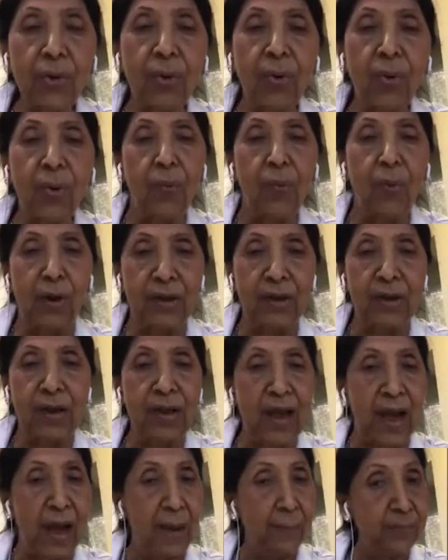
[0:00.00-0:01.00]
know what
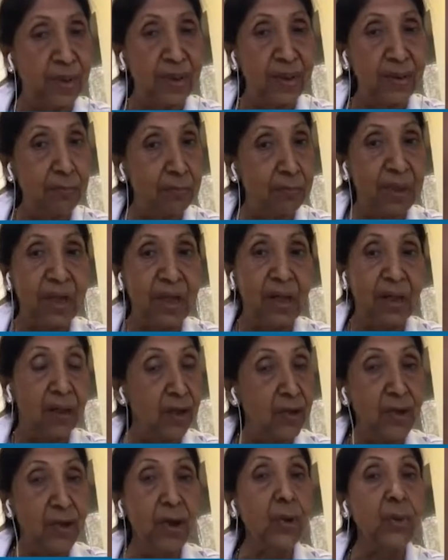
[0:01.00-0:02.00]
will happen being
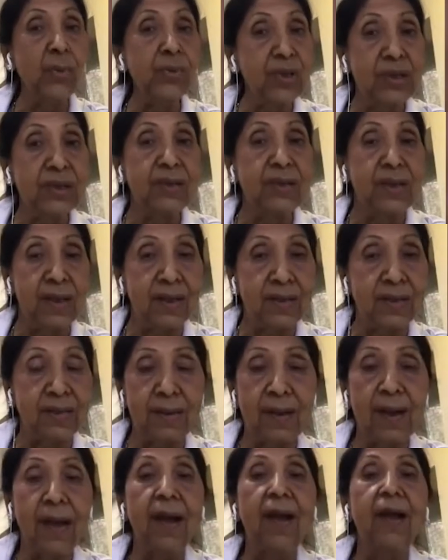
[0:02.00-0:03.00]
a new disease.